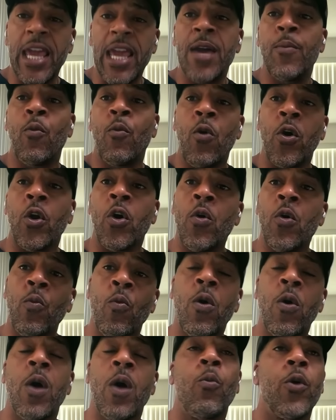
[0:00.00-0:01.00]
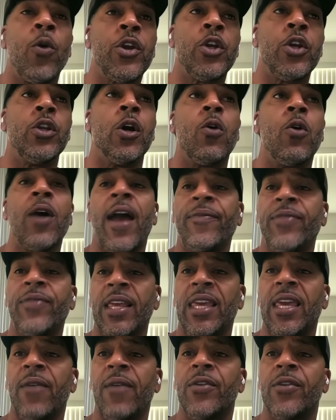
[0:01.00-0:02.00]
play him one-on-one when you don't
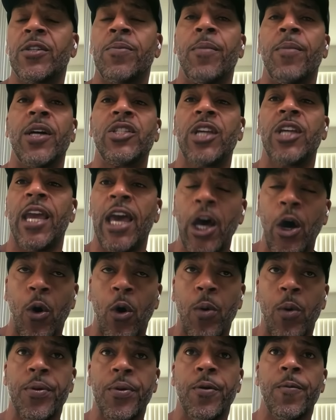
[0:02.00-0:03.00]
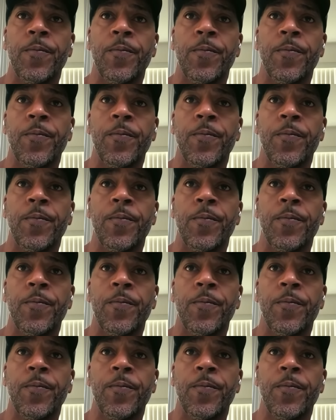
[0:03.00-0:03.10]
have to give as much help.